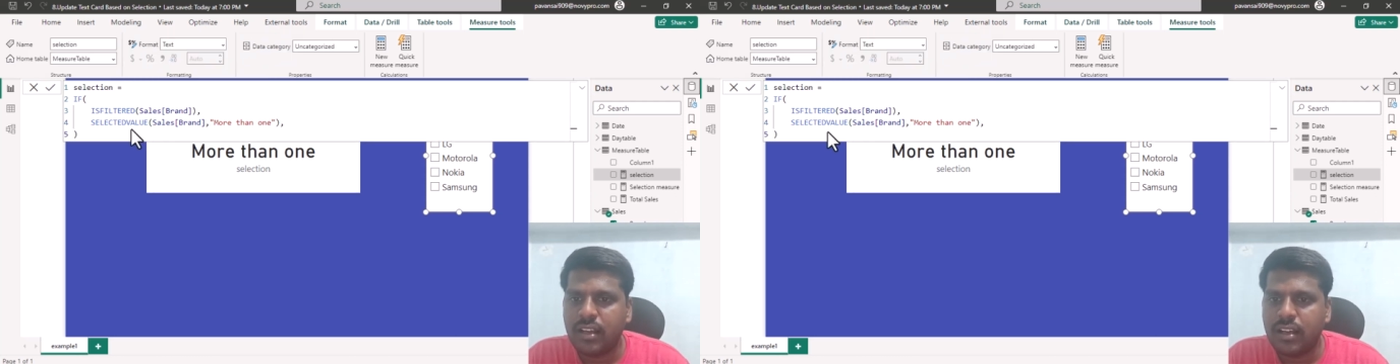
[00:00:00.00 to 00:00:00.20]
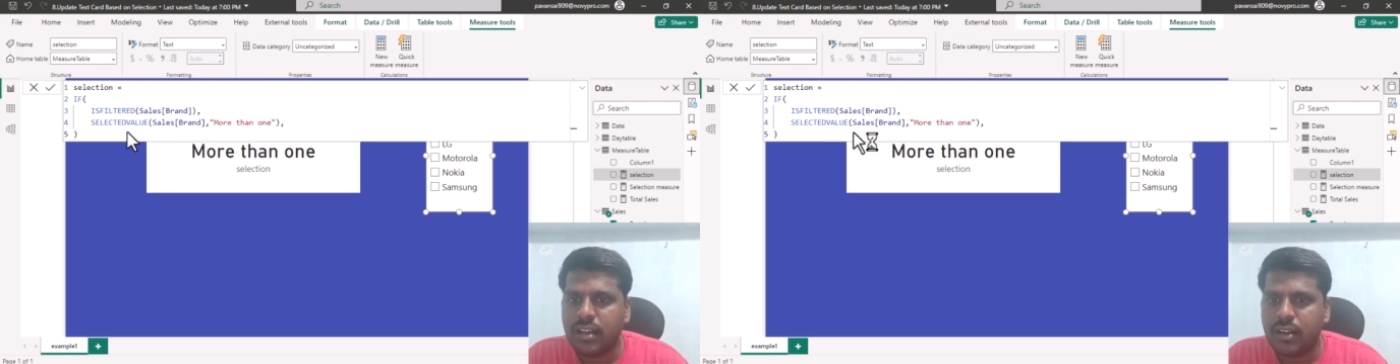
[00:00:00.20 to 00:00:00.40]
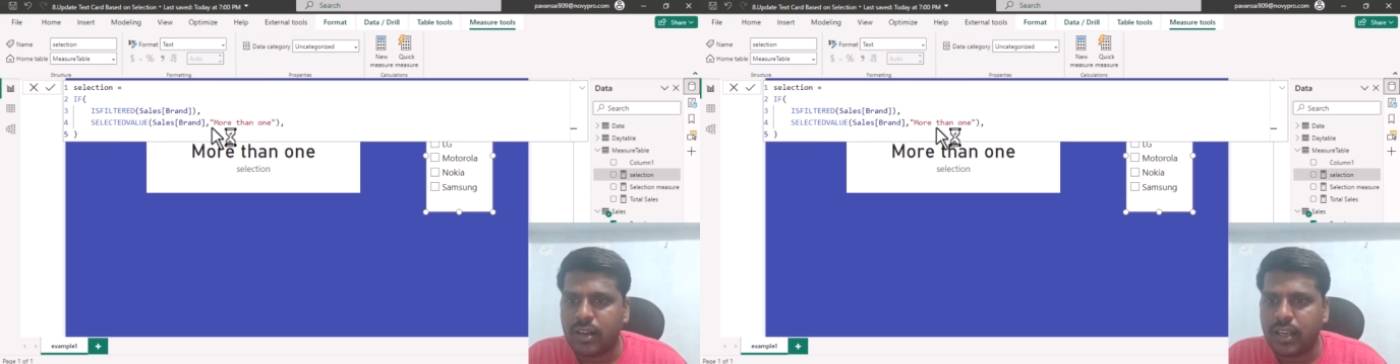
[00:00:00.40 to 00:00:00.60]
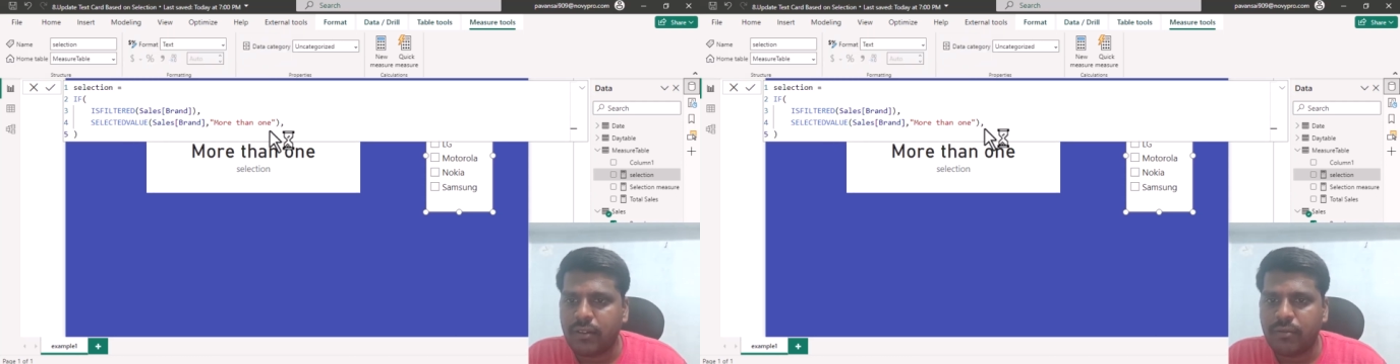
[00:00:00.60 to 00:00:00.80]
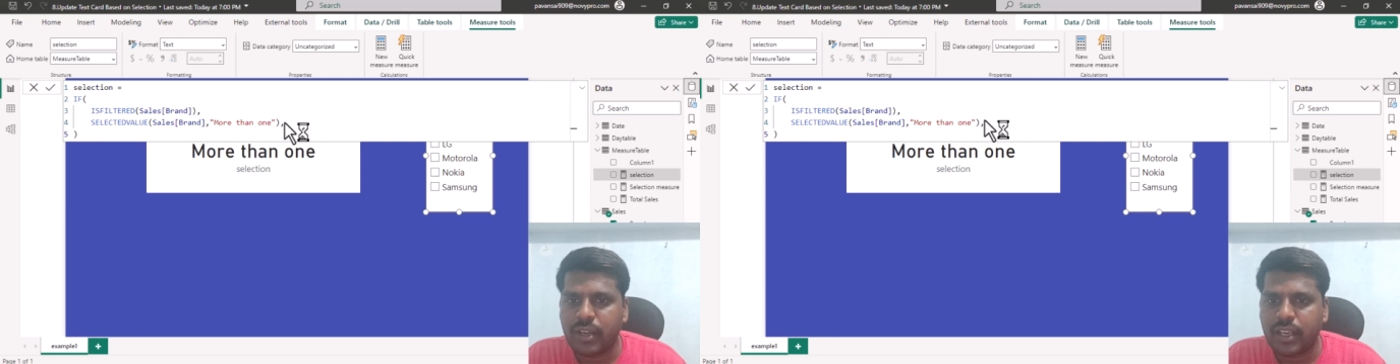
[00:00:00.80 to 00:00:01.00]
okay
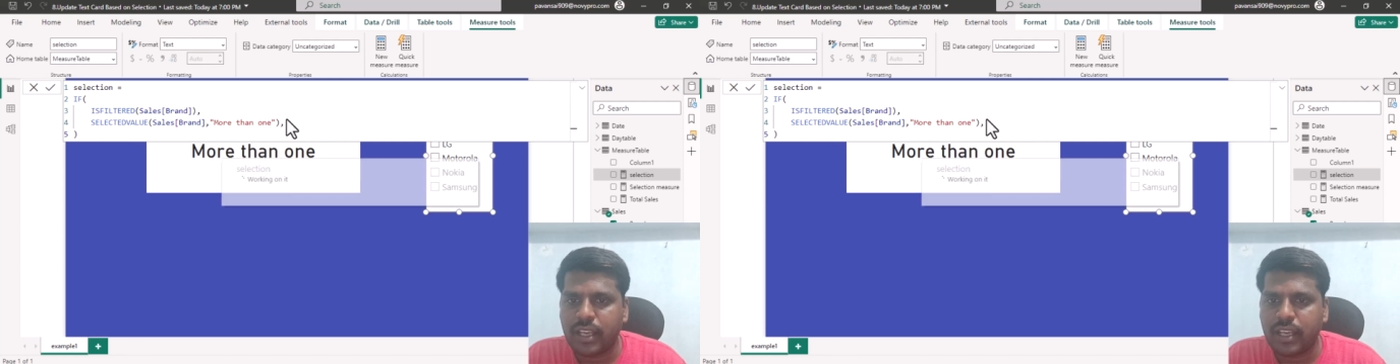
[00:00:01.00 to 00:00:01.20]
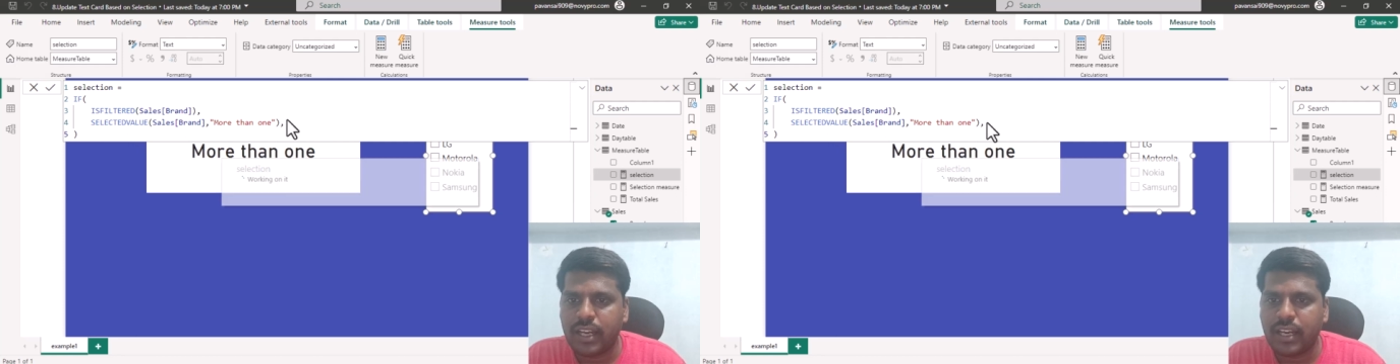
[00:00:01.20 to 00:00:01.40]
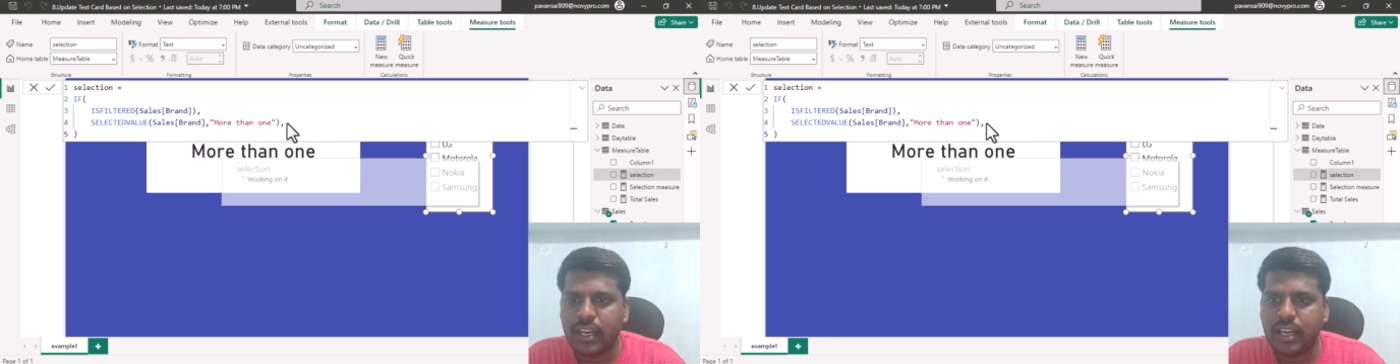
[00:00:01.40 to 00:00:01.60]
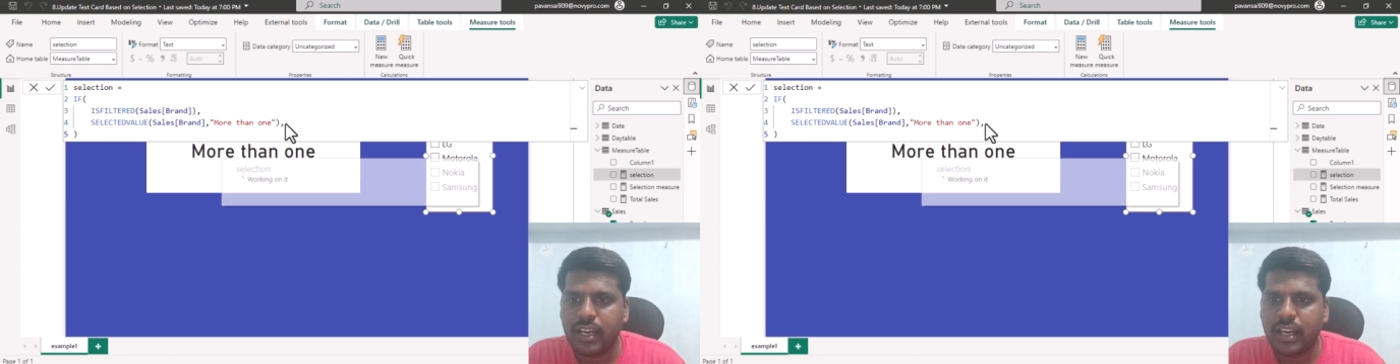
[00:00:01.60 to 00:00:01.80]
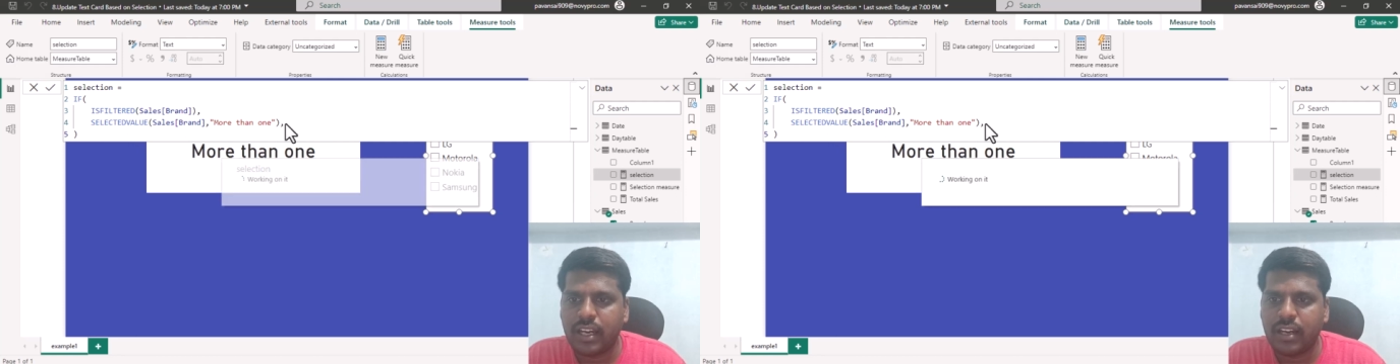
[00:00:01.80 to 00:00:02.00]
so here I didn't uh,
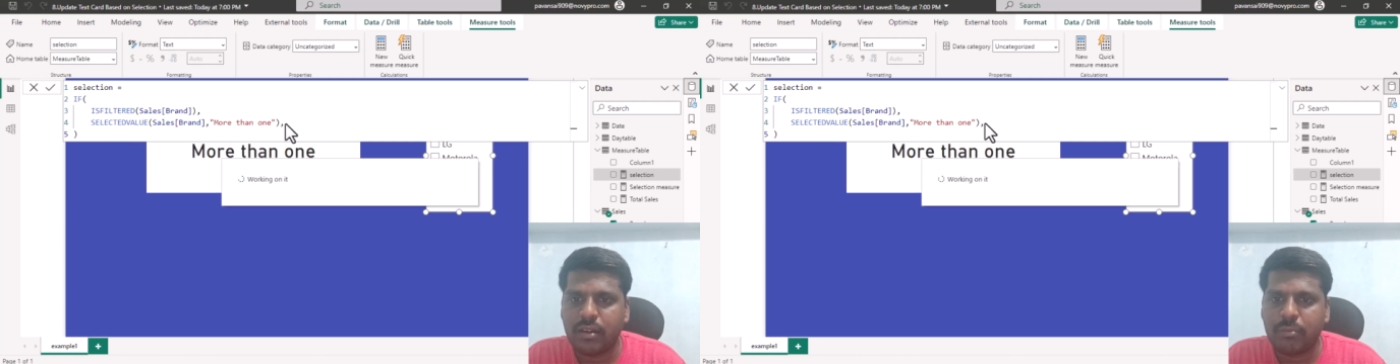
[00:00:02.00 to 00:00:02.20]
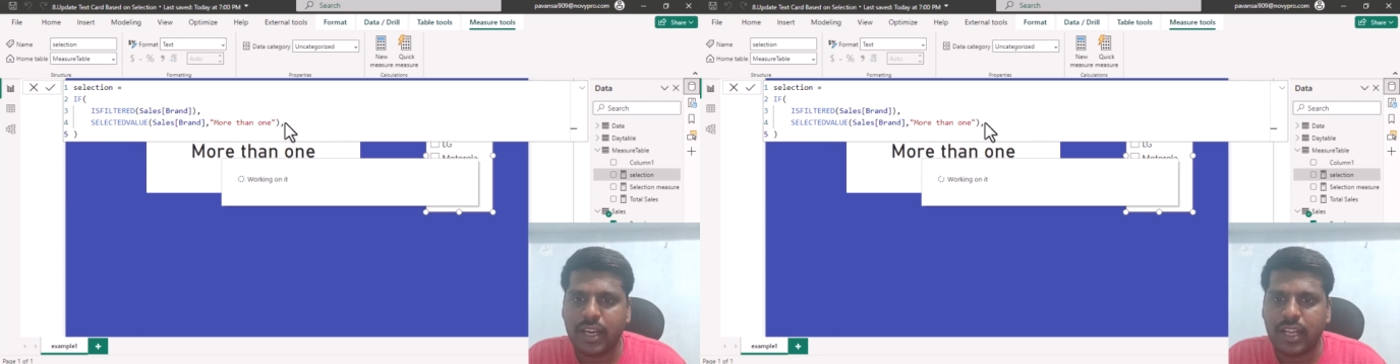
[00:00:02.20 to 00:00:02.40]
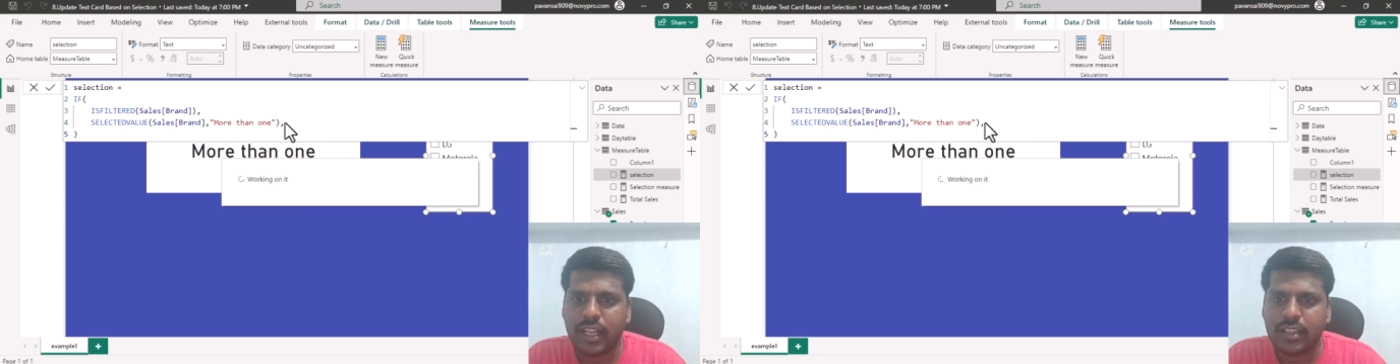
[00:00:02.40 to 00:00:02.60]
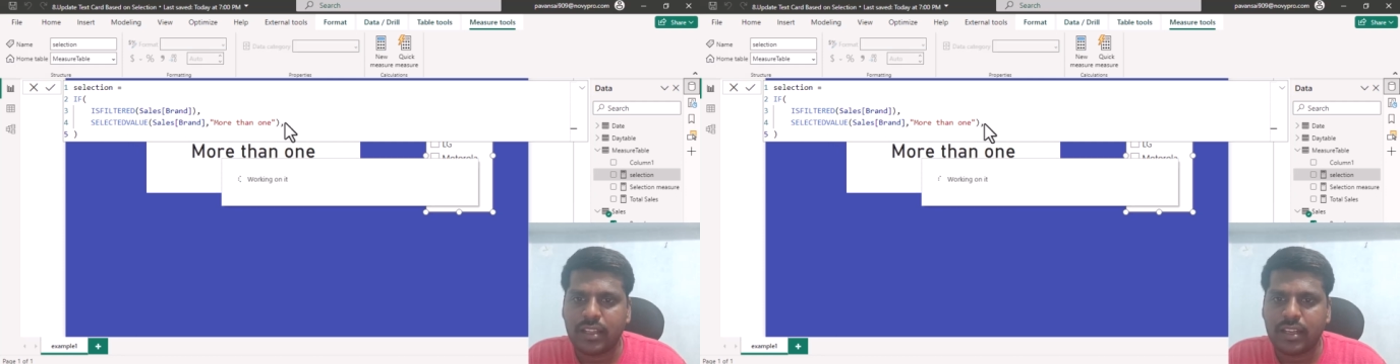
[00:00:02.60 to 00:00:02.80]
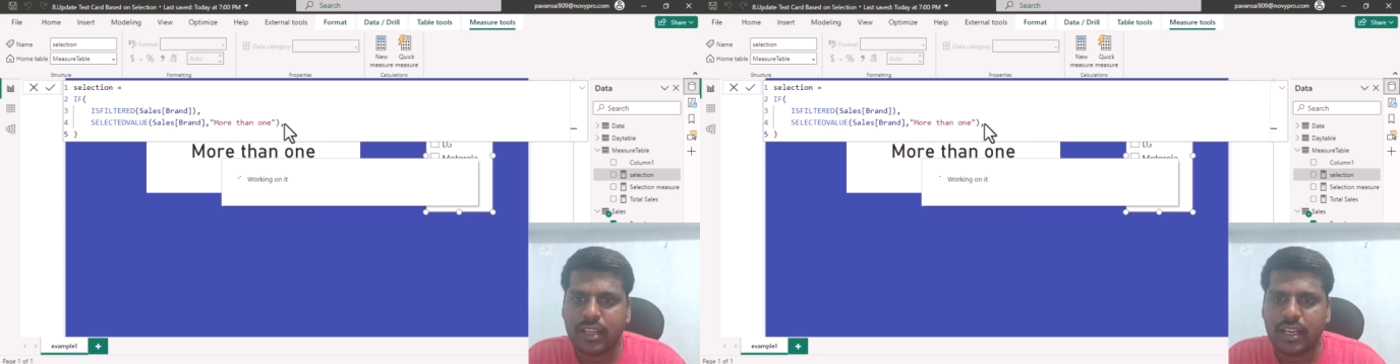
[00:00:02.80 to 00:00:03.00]
provide any other
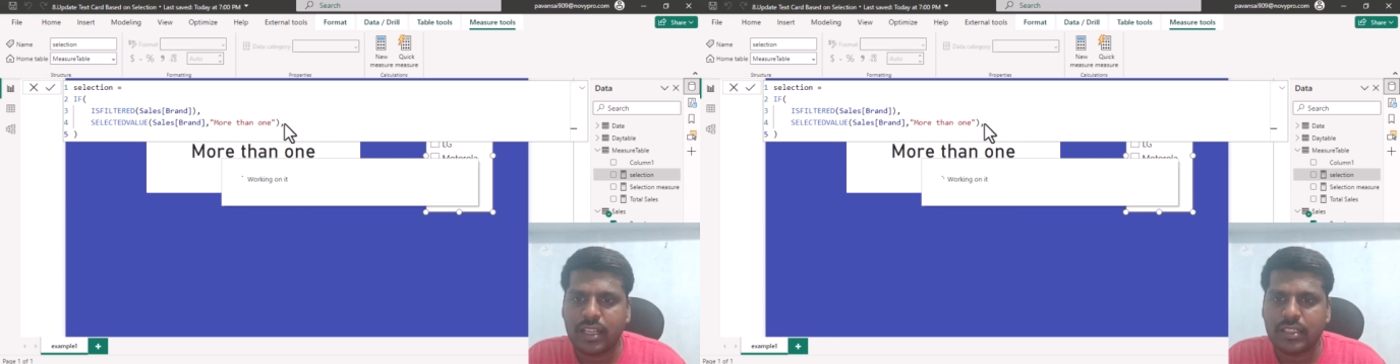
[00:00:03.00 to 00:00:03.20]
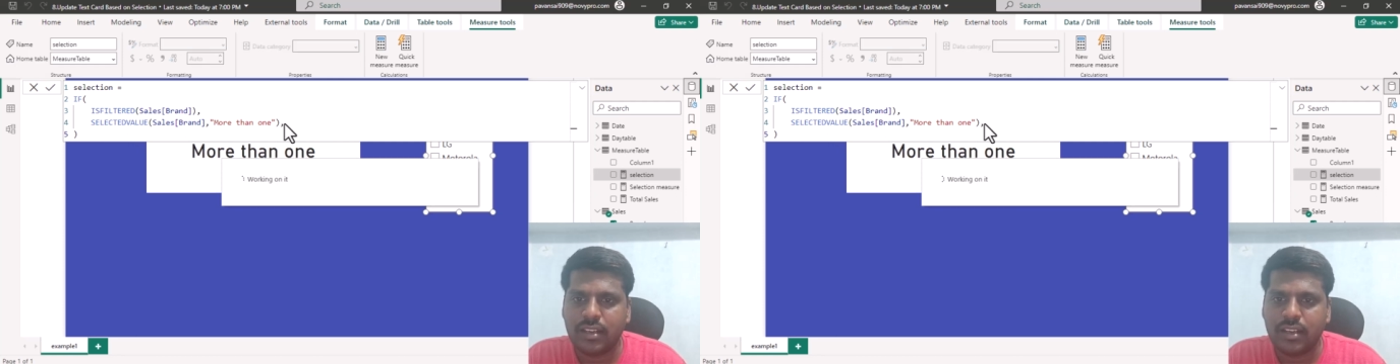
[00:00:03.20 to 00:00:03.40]
condition